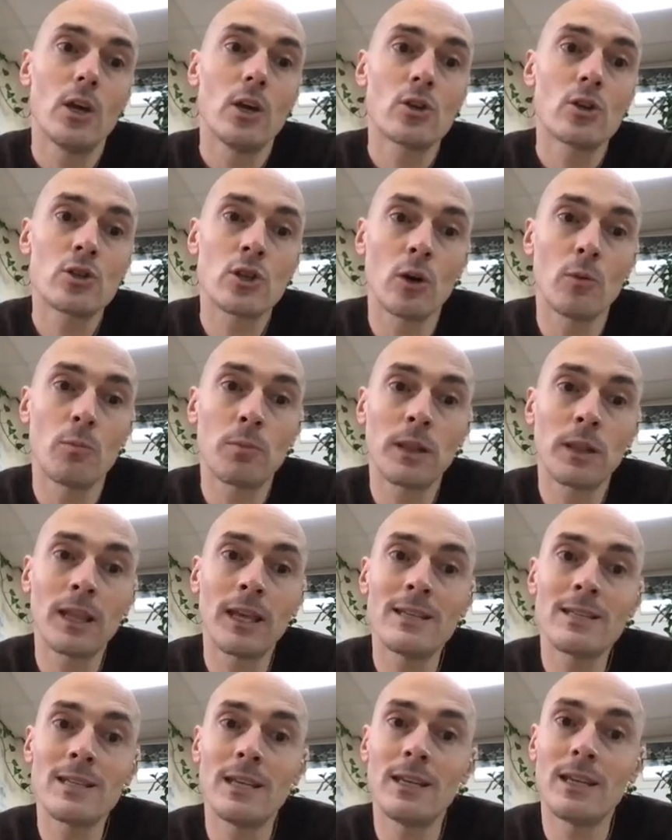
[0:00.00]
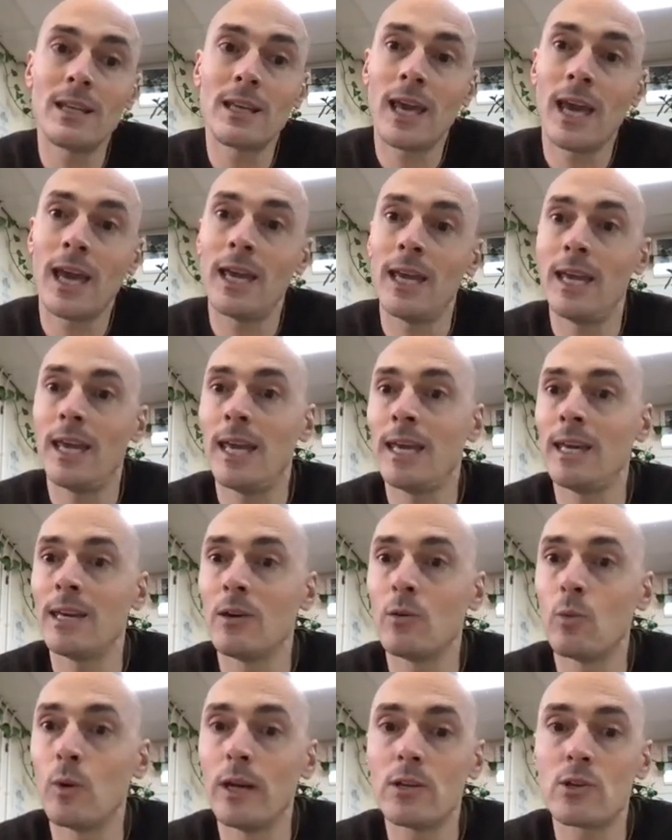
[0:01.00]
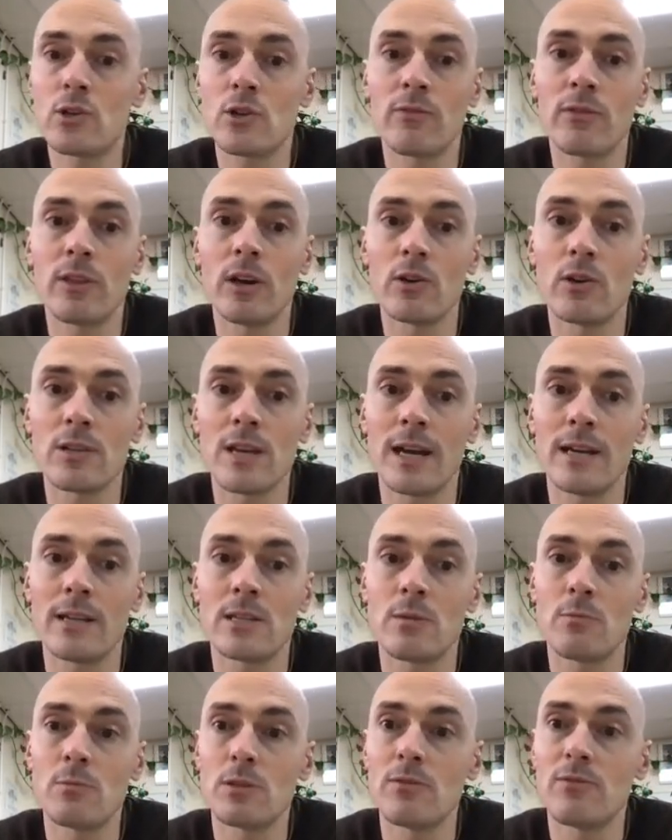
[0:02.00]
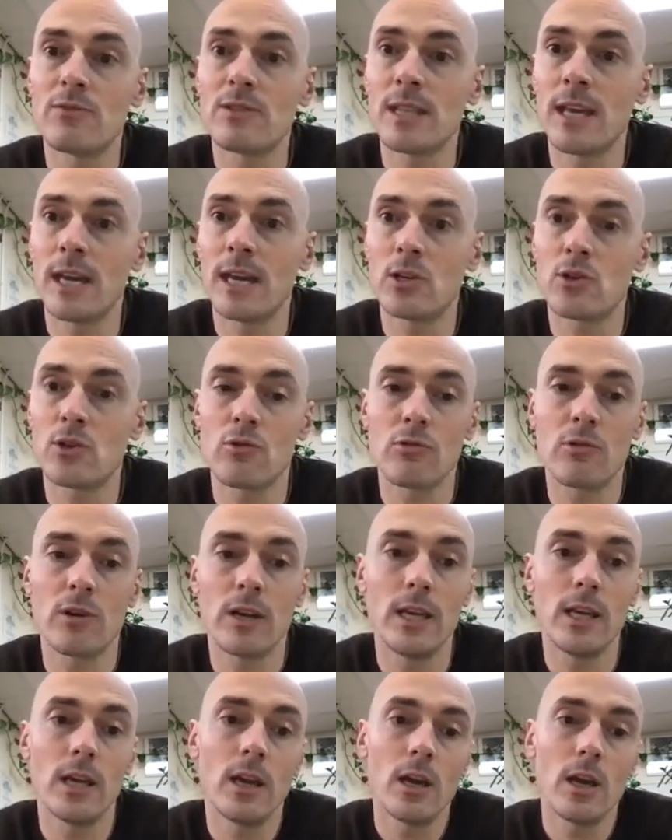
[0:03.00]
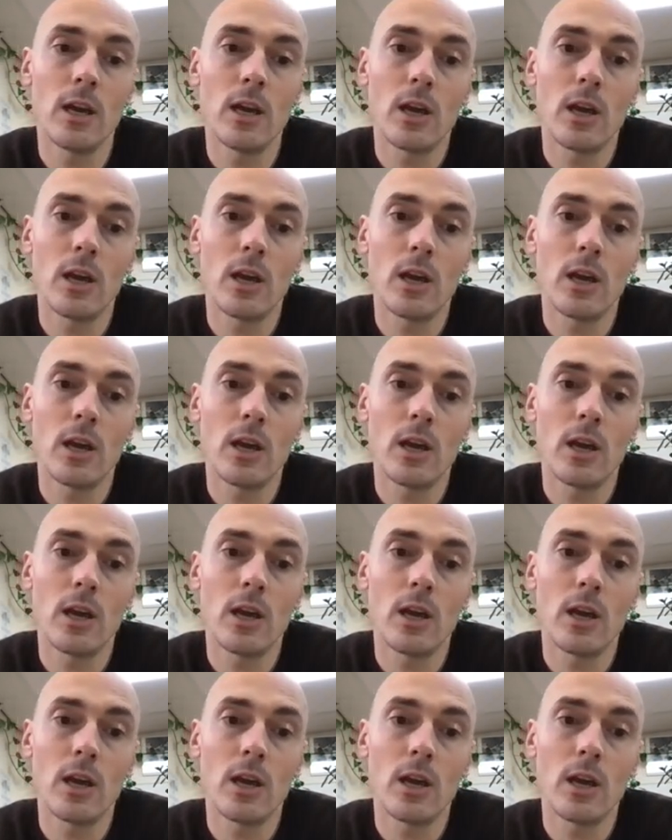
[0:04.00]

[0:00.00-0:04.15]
So please indicate here which of those items of stationery